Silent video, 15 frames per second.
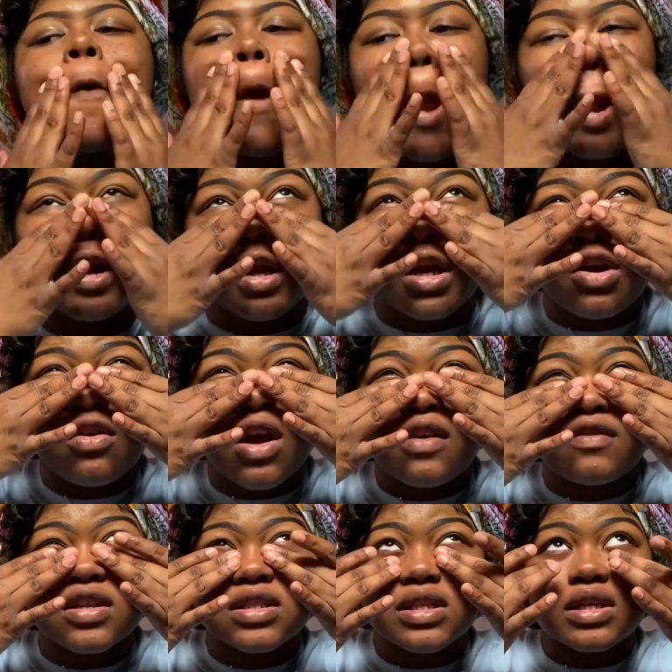any
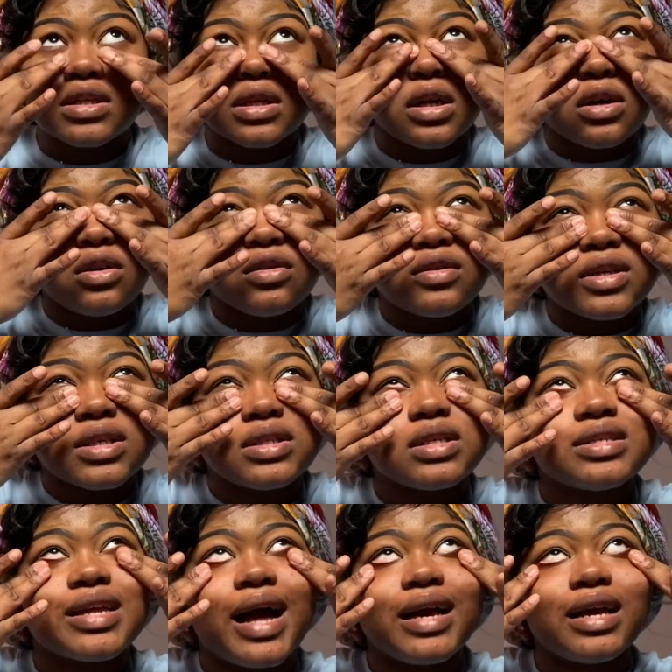crevices and
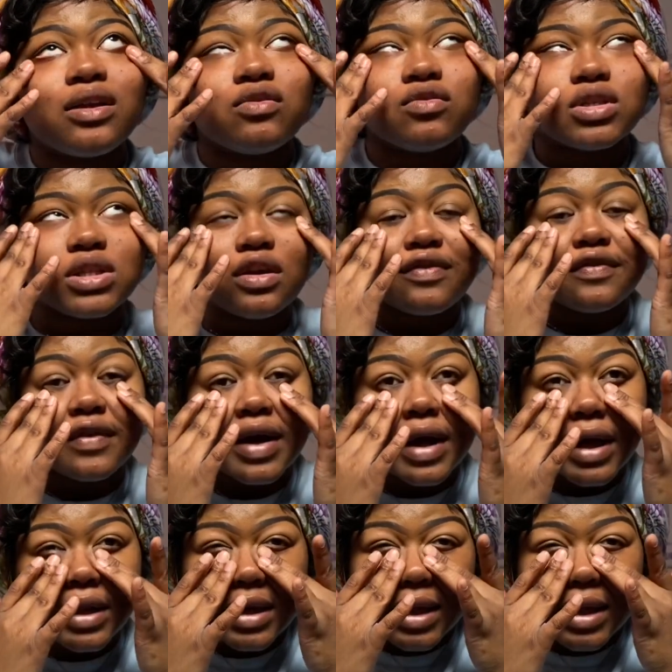creases. I get really fine